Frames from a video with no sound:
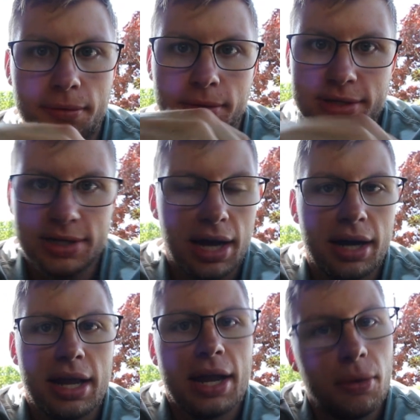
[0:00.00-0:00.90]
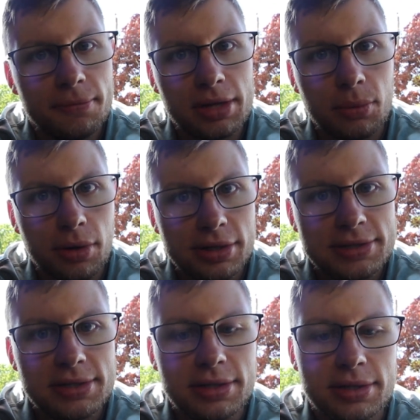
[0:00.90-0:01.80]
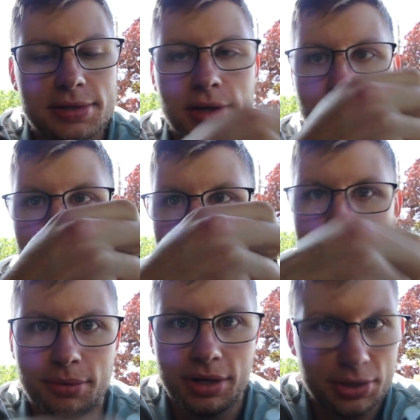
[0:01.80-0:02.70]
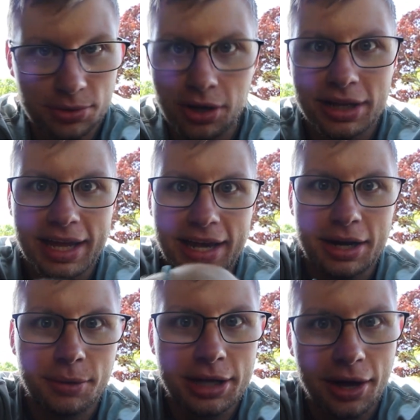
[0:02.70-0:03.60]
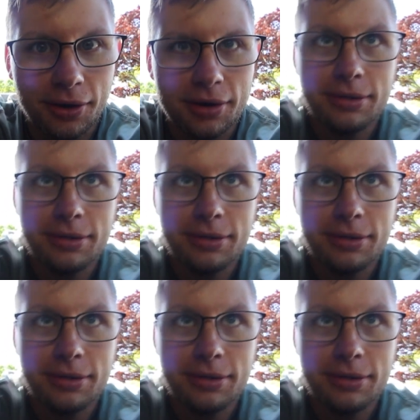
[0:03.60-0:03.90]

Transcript: throw this on and hopefully it works. So we're gonna do it all again. Here we go.